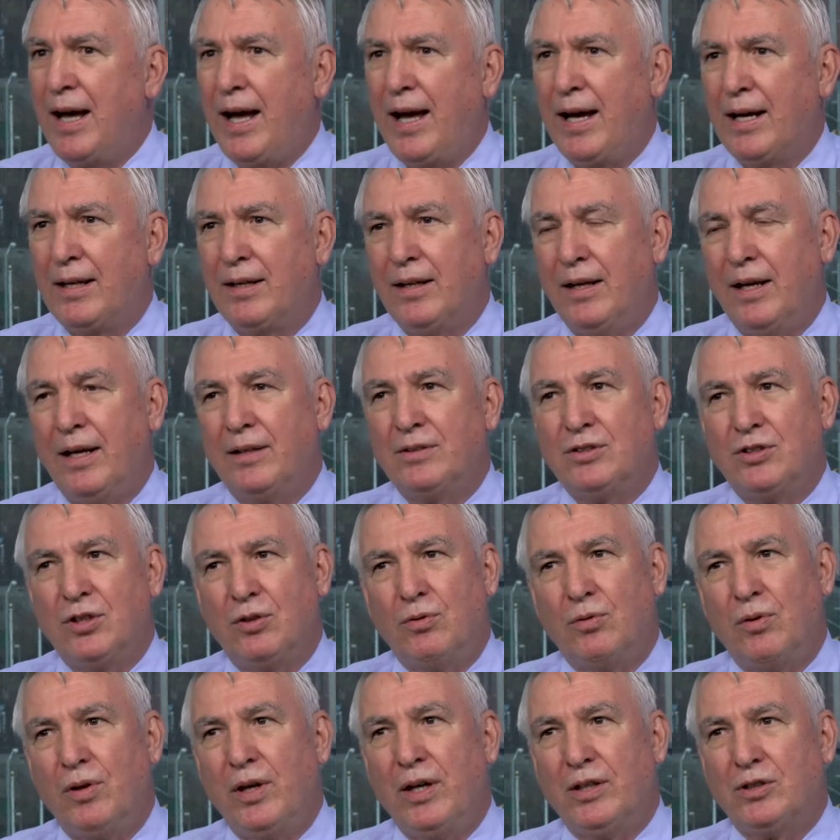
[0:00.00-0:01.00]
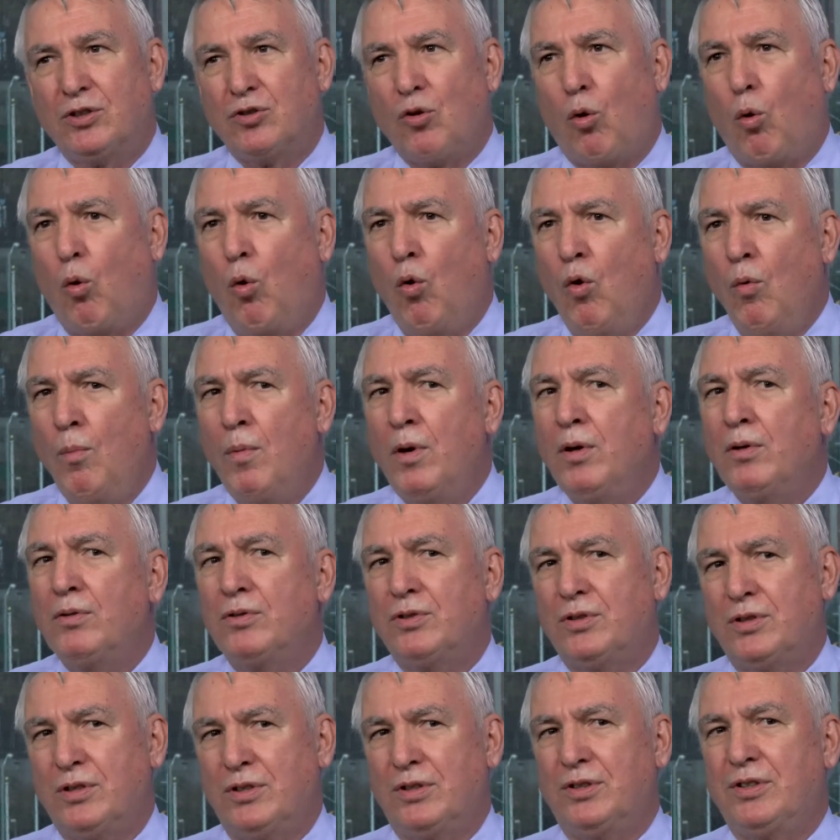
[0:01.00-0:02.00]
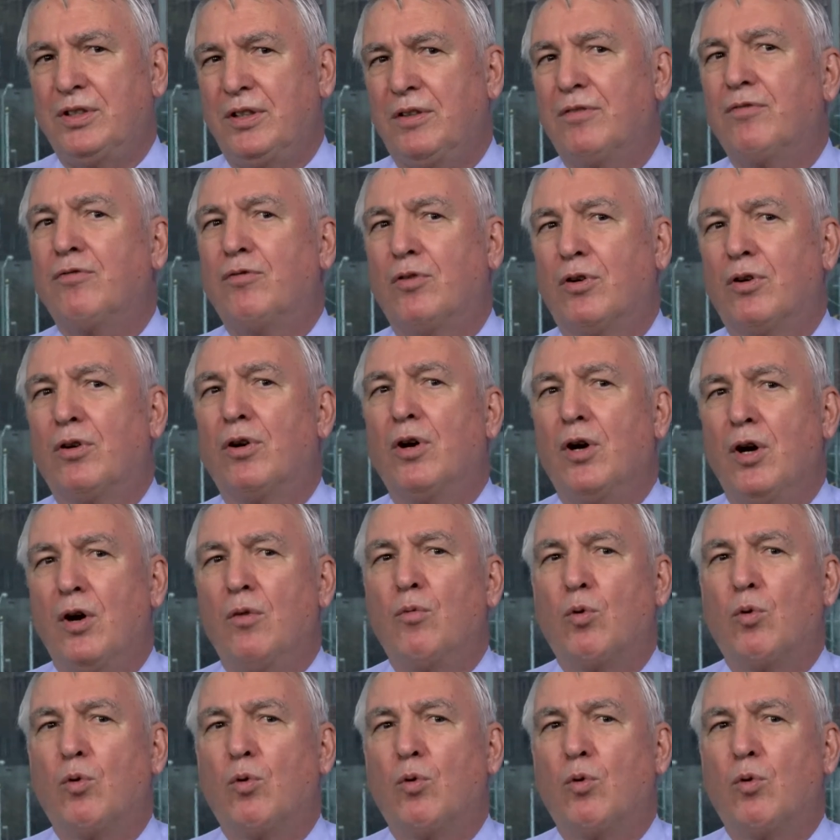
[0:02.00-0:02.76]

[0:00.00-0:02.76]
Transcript: And, and so it's almost as if we're,